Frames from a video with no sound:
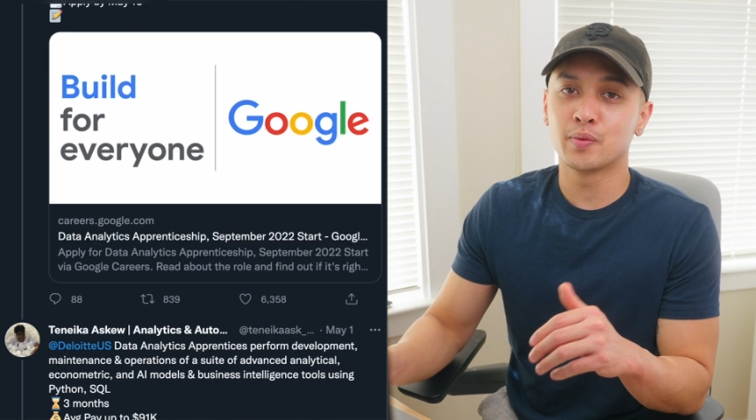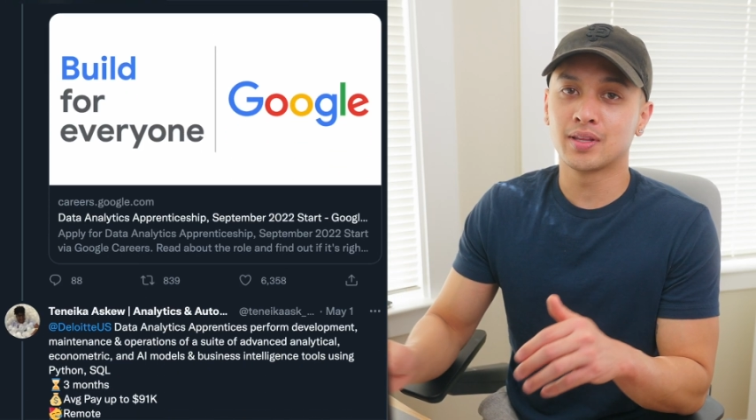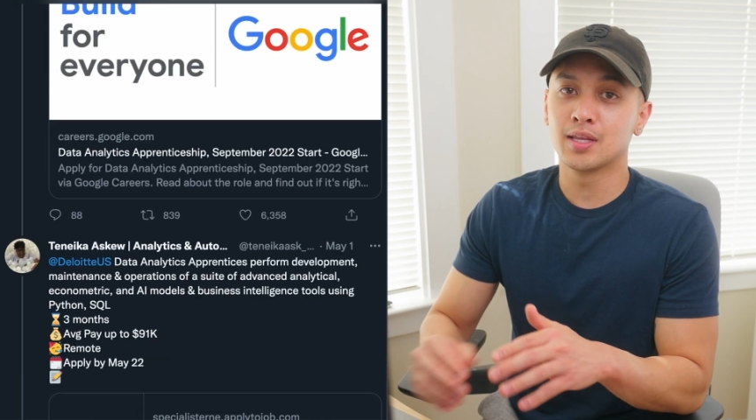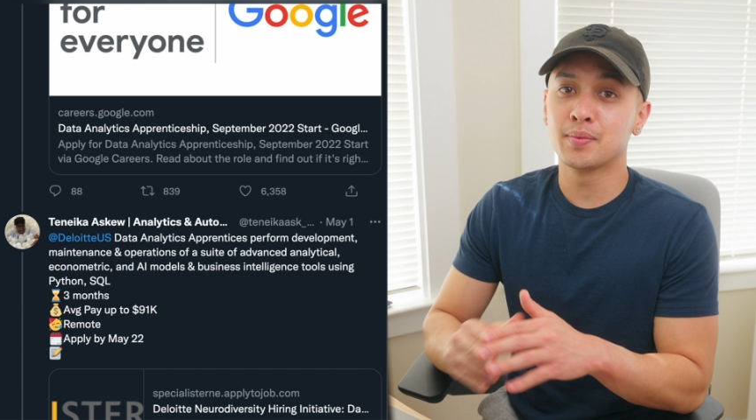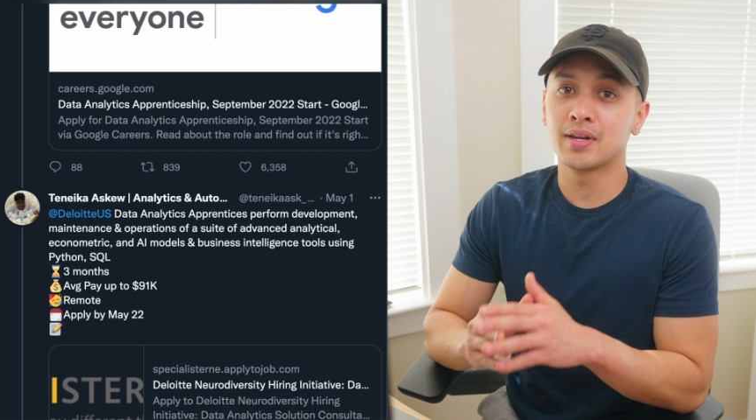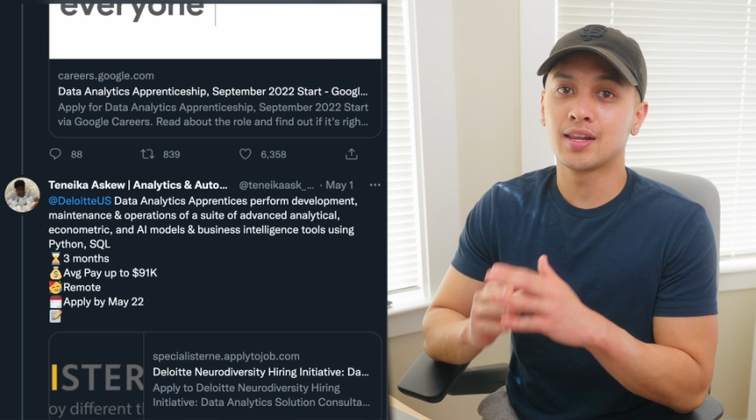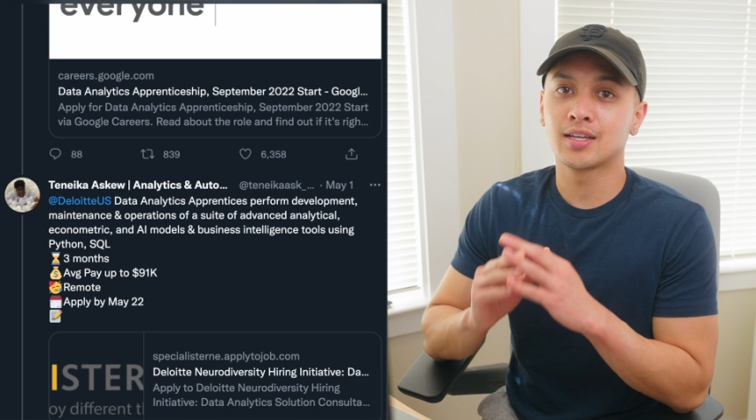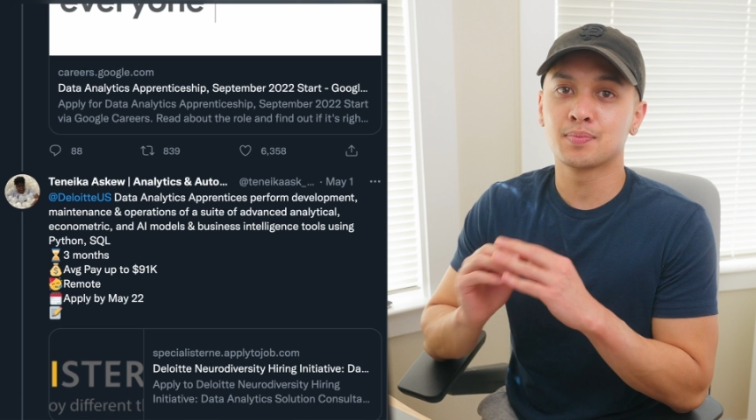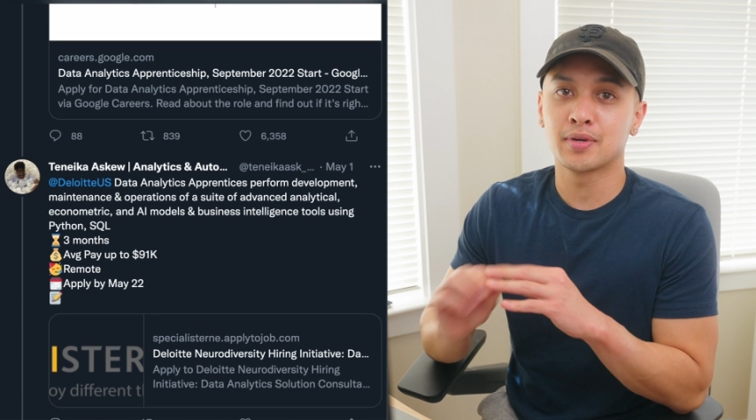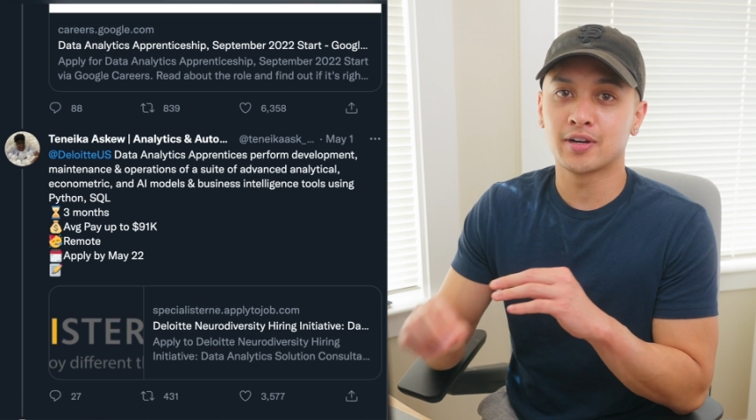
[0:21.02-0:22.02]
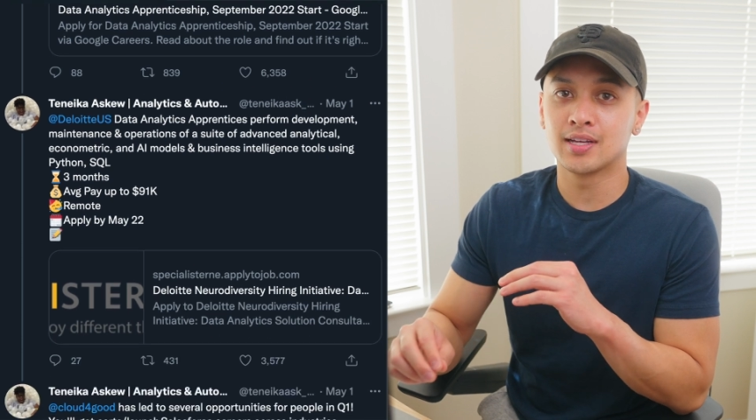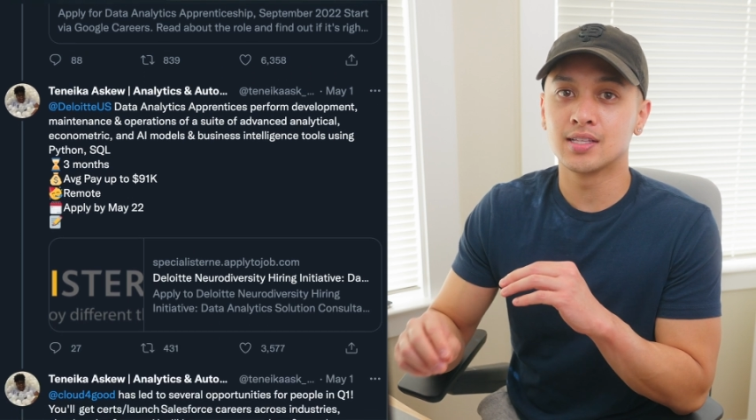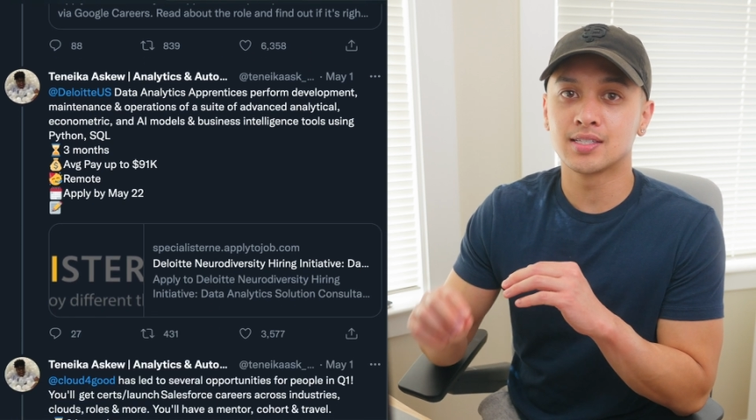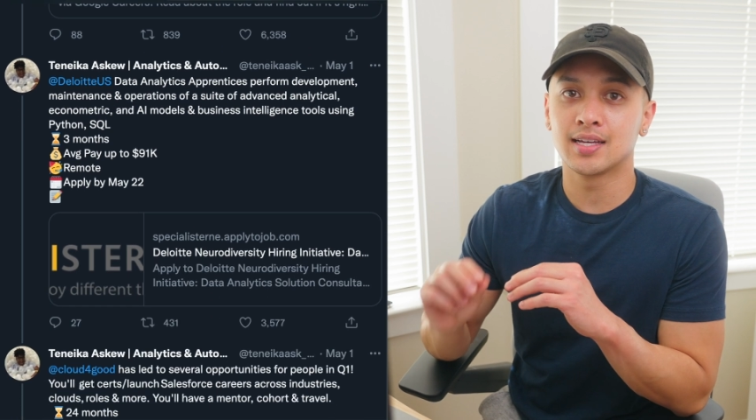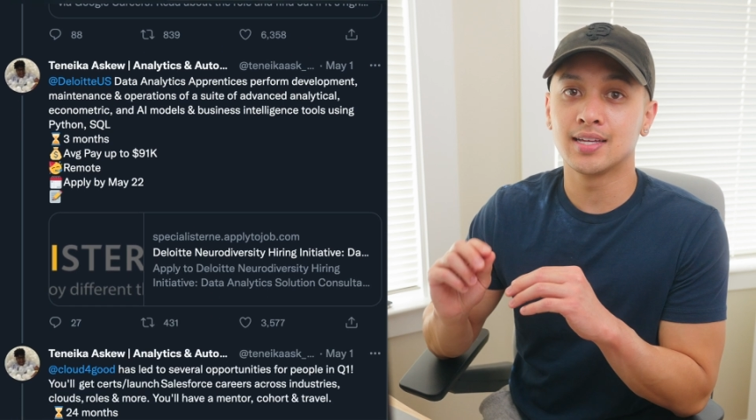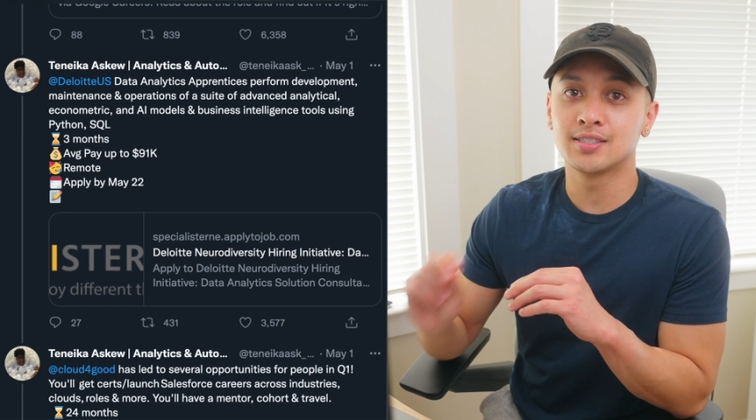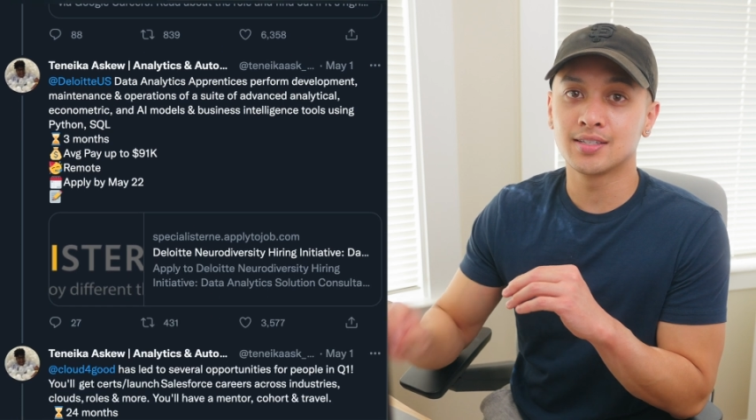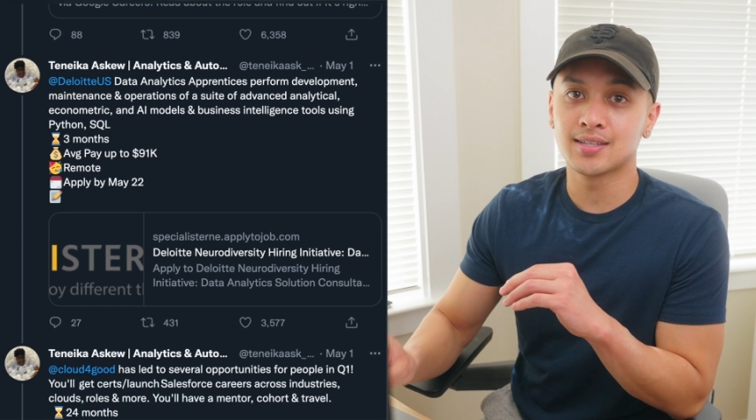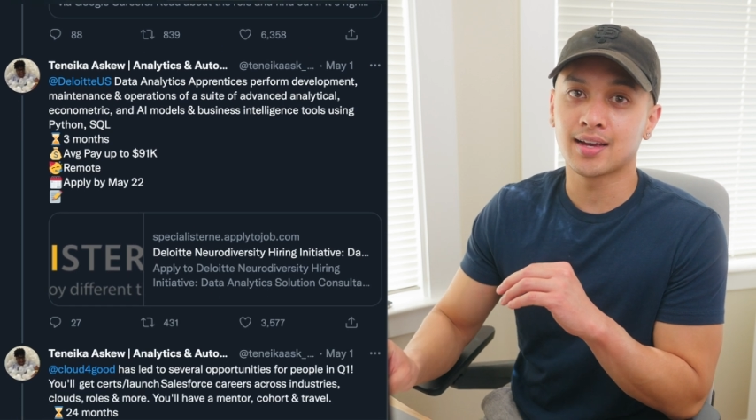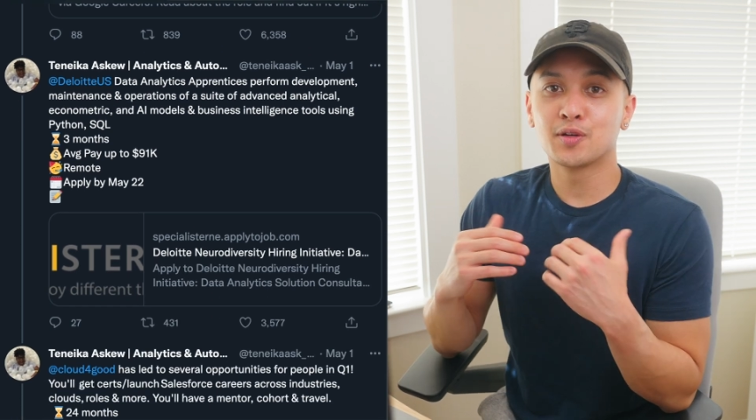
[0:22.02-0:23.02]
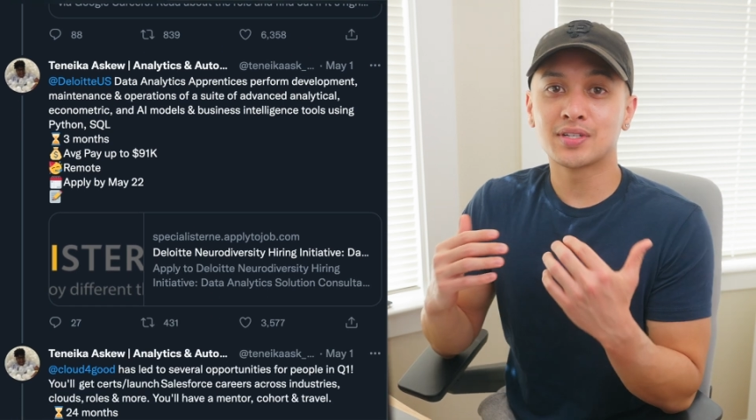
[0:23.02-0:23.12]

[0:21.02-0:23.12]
with limited experience into tech.